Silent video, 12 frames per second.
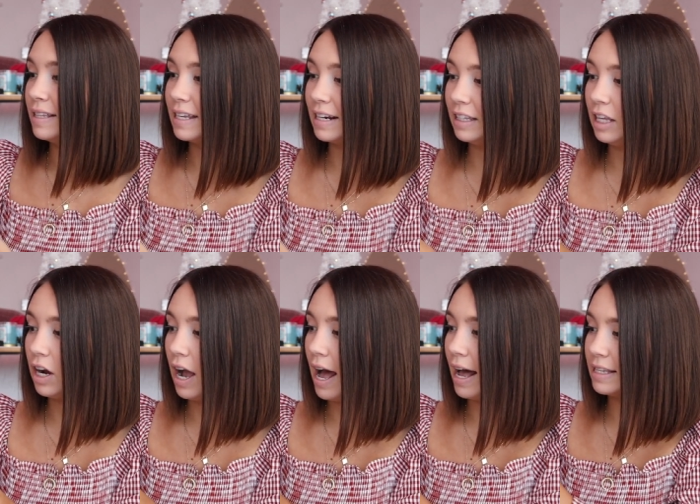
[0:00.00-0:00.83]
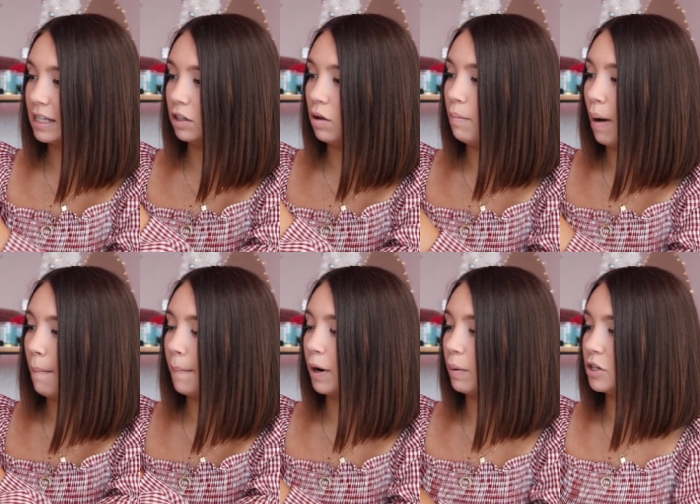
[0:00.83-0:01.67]
sitting there. It has a little
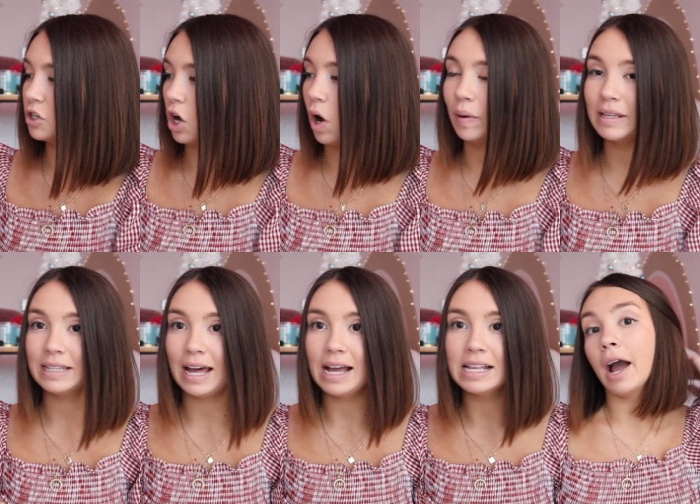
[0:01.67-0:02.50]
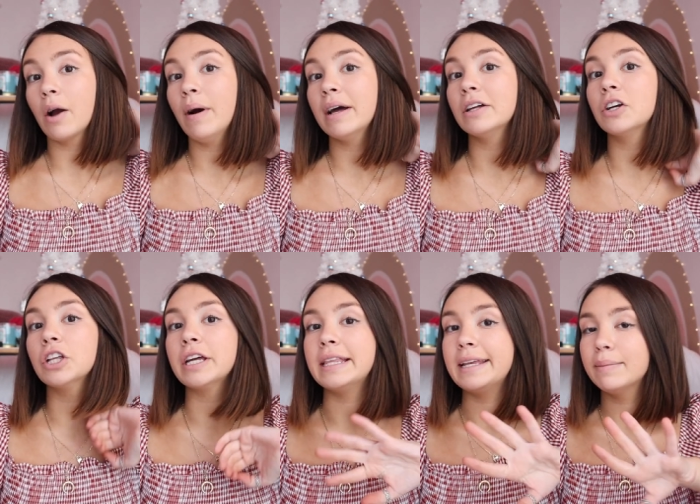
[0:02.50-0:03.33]
bumper, which is always nice. I quite
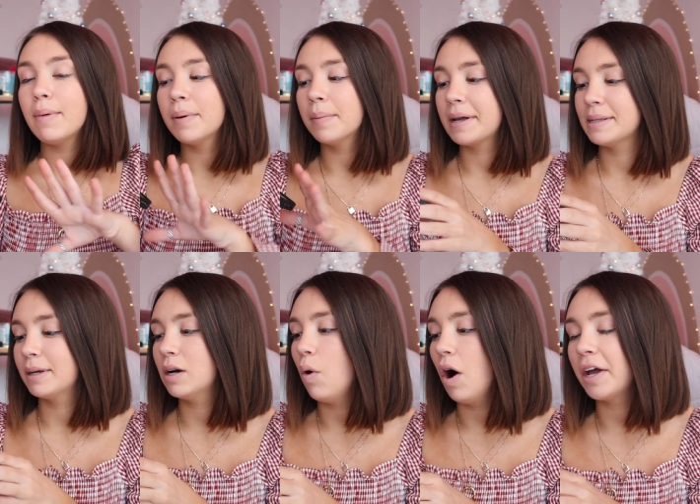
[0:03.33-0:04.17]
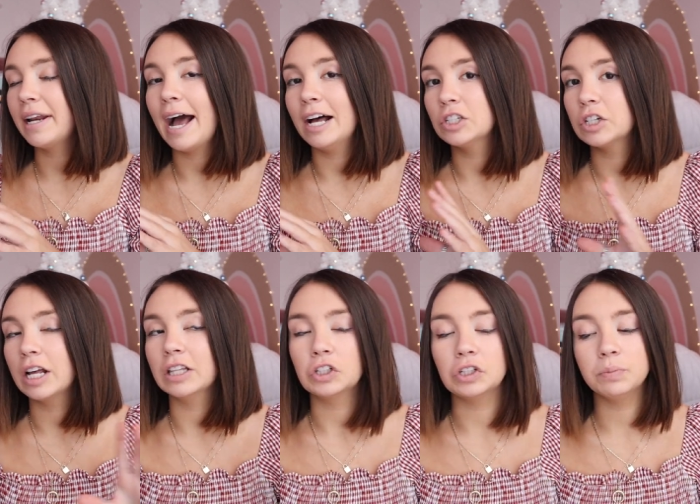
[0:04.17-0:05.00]
literally need a bumper because I'm like a walking hazard.
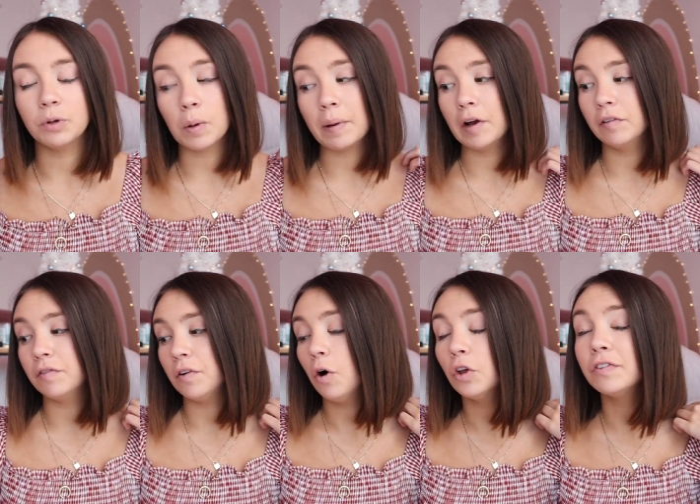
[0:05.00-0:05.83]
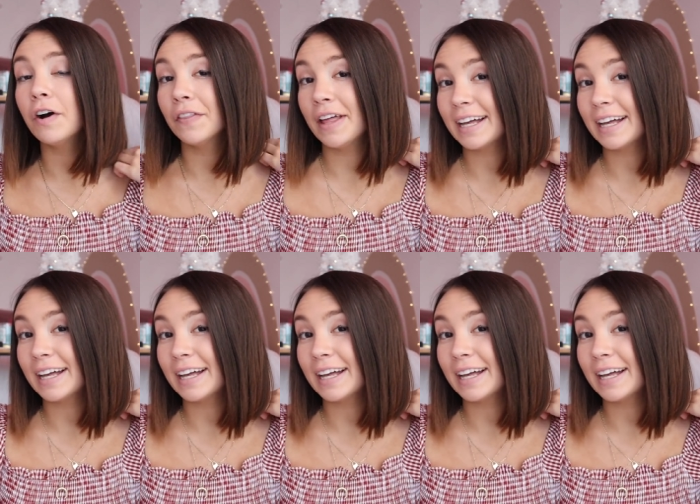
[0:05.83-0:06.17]
I literally broke my own old phone,